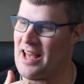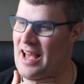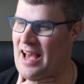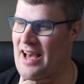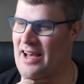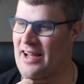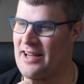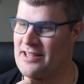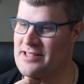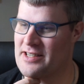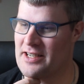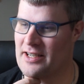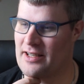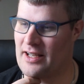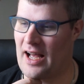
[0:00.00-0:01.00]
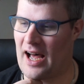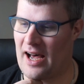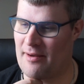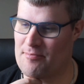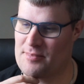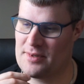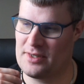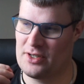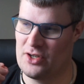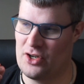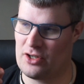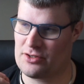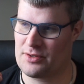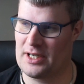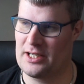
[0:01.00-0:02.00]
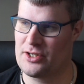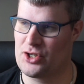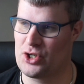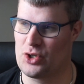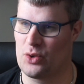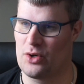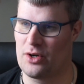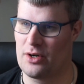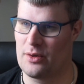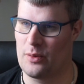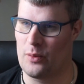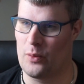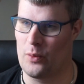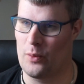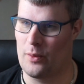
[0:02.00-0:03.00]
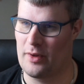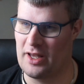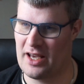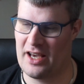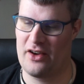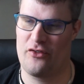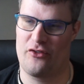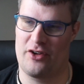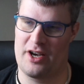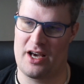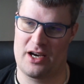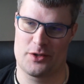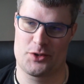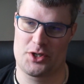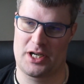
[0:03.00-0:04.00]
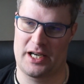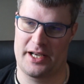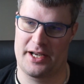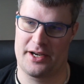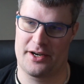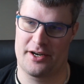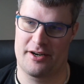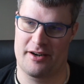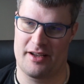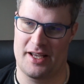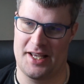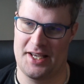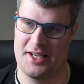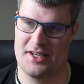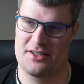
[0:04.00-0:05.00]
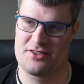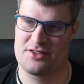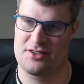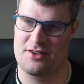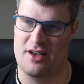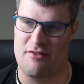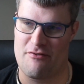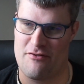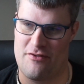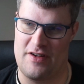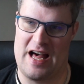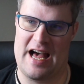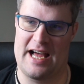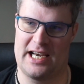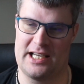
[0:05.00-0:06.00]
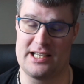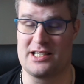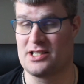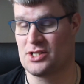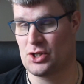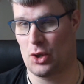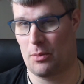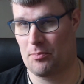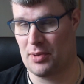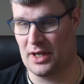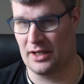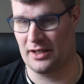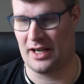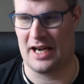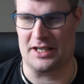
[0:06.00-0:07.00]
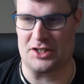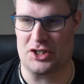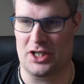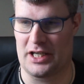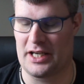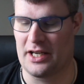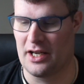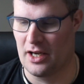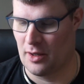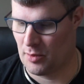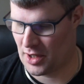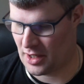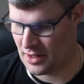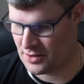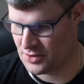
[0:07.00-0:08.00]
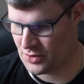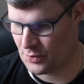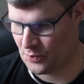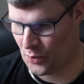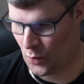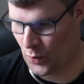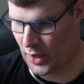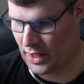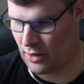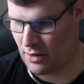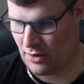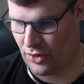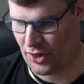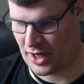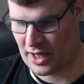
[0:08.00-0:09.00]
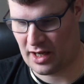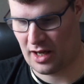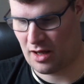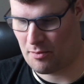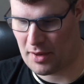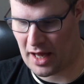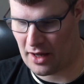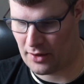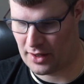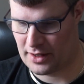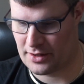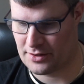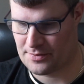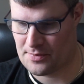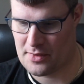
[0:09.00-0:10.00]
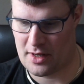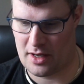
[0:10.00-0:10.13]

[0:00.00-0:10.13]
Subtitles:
And I'm not really sure if an auto-clicker is a valid topic actually, because when you're thinking about it,